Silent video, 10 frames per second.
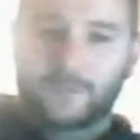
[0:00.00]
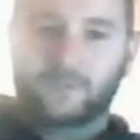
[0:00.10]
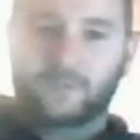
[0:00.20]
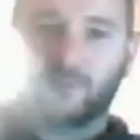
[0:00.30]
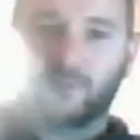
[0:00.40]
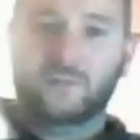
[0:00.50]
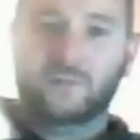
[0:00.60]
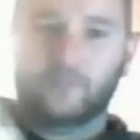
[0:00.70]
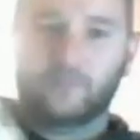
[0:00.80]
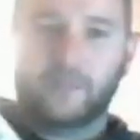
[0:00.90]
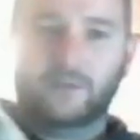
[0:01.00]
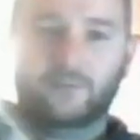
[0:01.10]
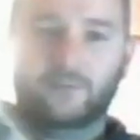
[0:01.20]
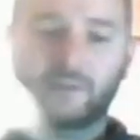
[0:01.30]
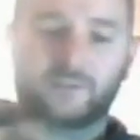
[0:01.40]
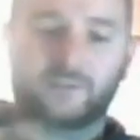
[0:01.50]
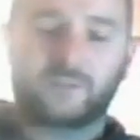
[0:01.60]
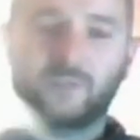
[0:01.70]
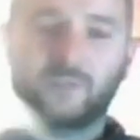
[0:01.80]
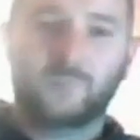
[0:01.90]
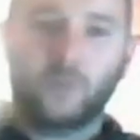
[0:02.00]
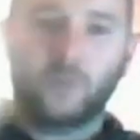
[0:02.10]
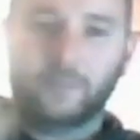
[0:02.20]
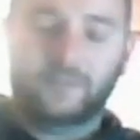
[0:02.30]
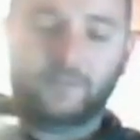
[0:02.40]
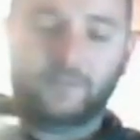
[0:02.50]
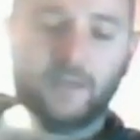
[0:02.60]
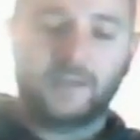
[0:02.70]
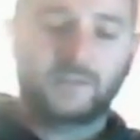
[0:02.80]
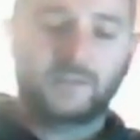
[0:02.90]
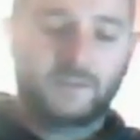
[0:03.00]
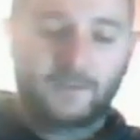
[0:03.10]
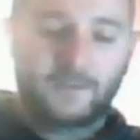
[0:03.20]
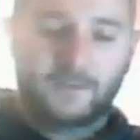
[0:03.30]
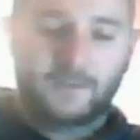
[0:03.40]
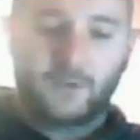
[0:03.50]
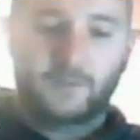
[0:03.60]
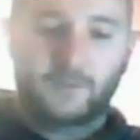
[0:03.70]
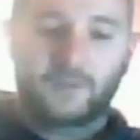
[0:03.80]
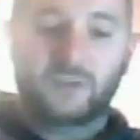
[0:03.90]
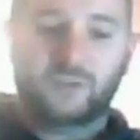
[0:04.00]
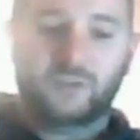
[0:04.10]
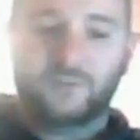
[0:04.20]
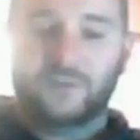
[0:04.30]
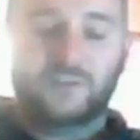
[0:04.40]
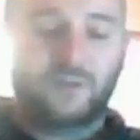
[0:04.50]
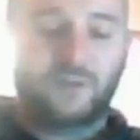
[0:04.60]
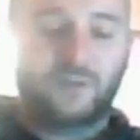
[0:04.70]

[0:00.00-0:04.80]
for free. These are brand new. The laces from Rope Lace Supply. So if you're interested for these, they're up for